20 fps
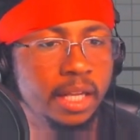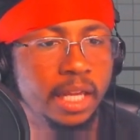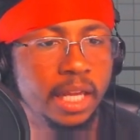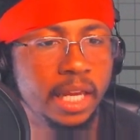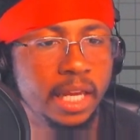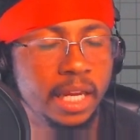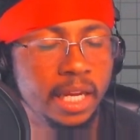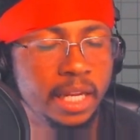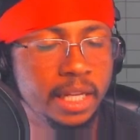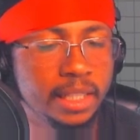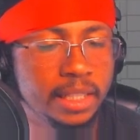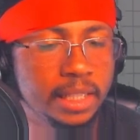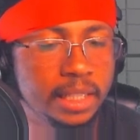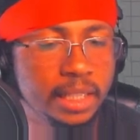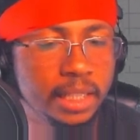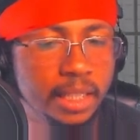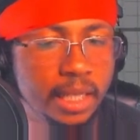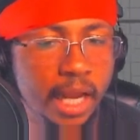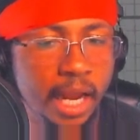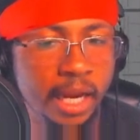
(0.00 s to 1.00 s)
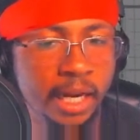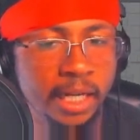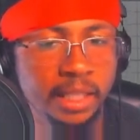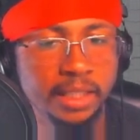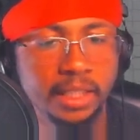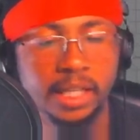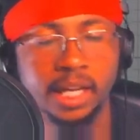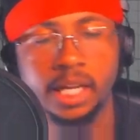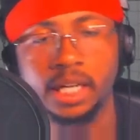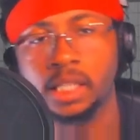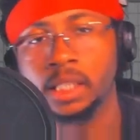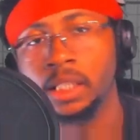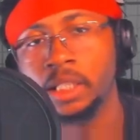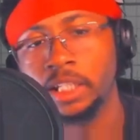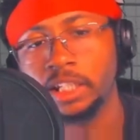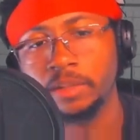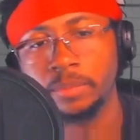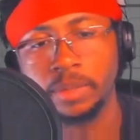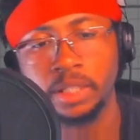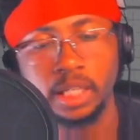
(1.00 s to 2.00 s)
And I guess that kind of
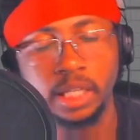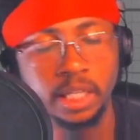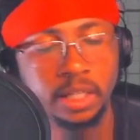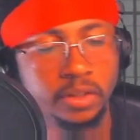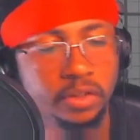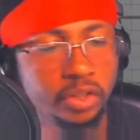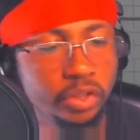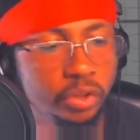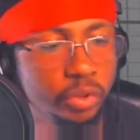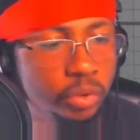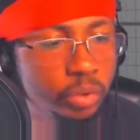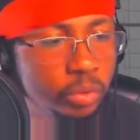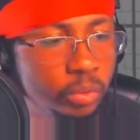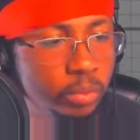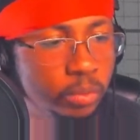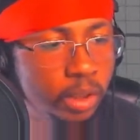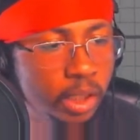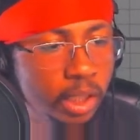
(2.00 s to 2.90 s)
leads me into